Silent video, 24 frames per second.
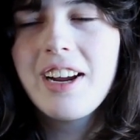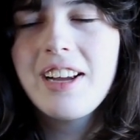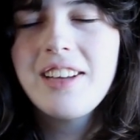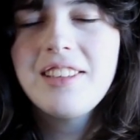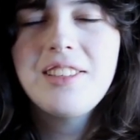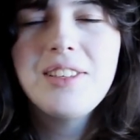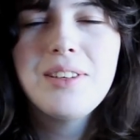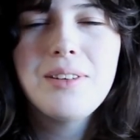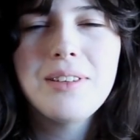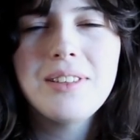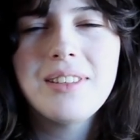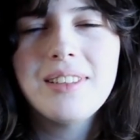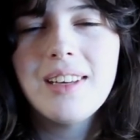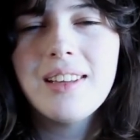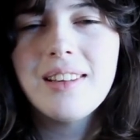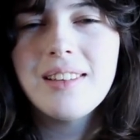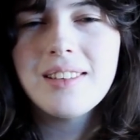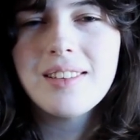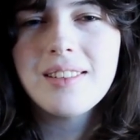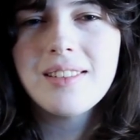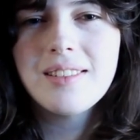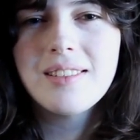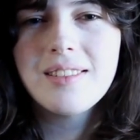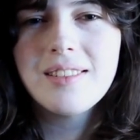I guess you could say
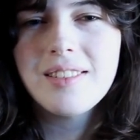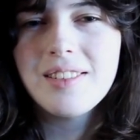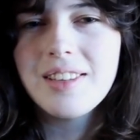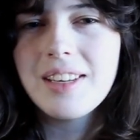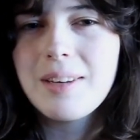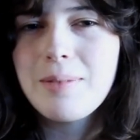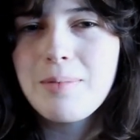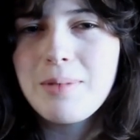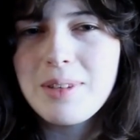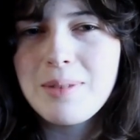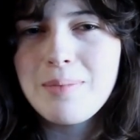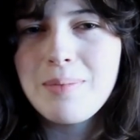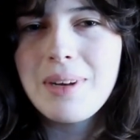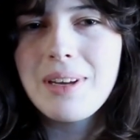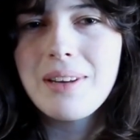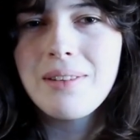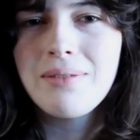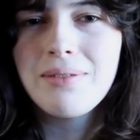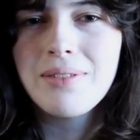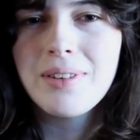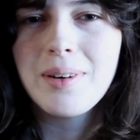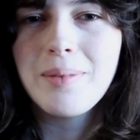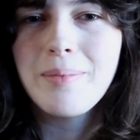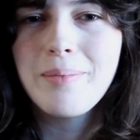the slit was made
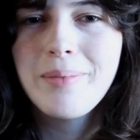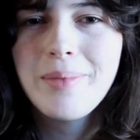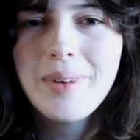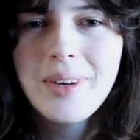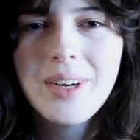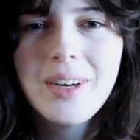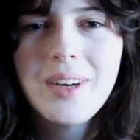from